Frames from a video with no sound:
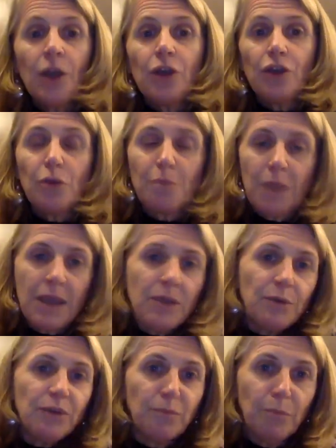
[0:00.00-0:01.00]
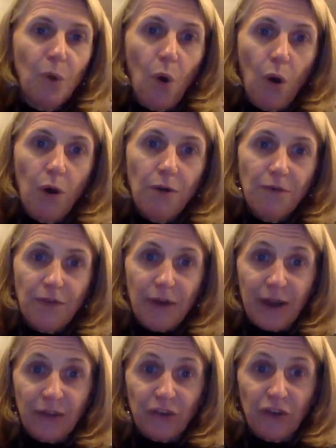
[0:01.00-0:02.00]
You may use more for
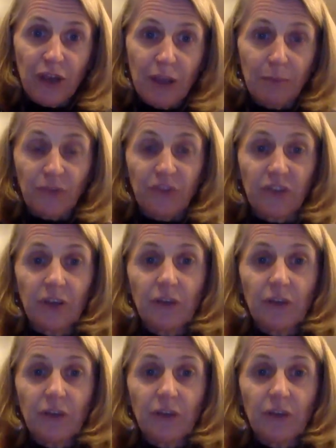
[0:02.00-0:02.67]
extremes.